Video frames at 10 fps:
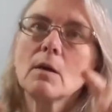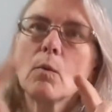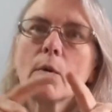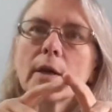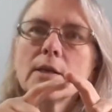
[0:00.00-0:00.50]

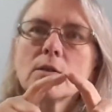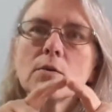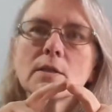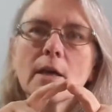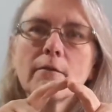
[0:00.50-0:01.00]
What I
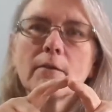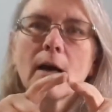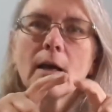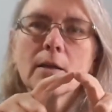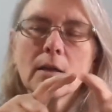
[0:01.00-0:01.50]
do is
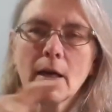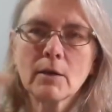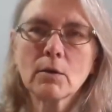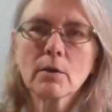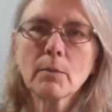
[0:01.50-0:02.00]
I
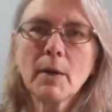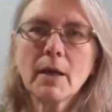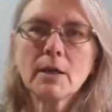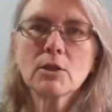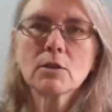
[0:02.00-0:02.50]
go to the
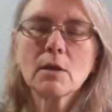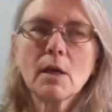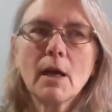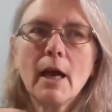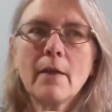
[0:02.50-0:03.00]
page,
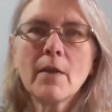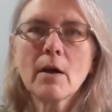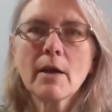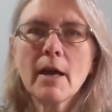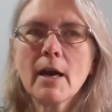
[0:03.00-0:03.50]
and
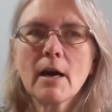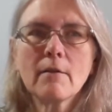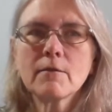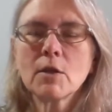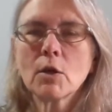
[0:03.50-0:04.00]
they'll
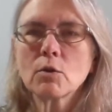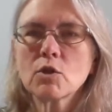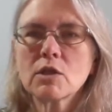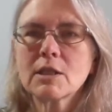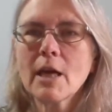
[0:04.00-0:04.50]
have,
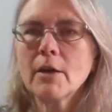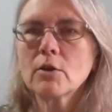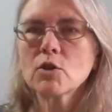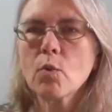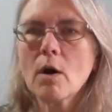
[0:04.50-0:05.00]
10
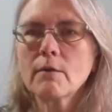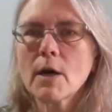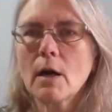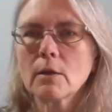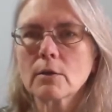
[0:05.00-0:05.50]
or 12
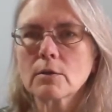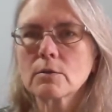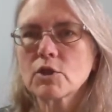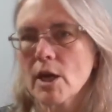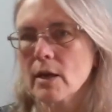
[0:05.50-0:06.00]
color
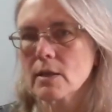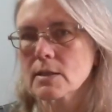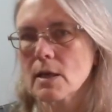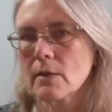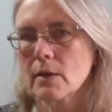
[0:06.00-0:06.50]

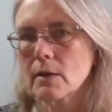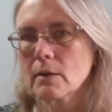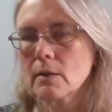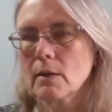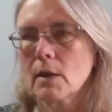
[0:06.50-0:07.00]
jackets on
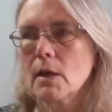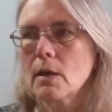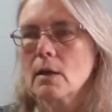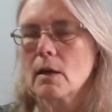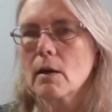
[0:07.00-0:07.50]
there.
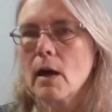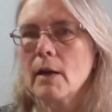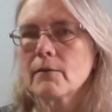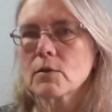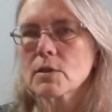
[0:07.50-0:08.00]

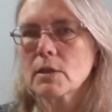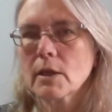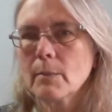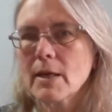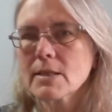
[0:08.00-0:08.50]
I first
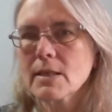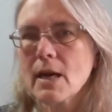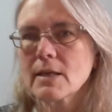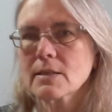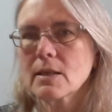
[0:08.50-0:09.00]
click my
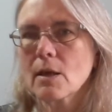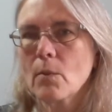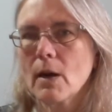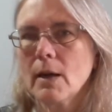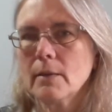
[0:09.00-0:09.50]
size that I
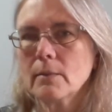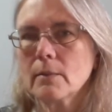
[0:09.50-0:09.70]
want,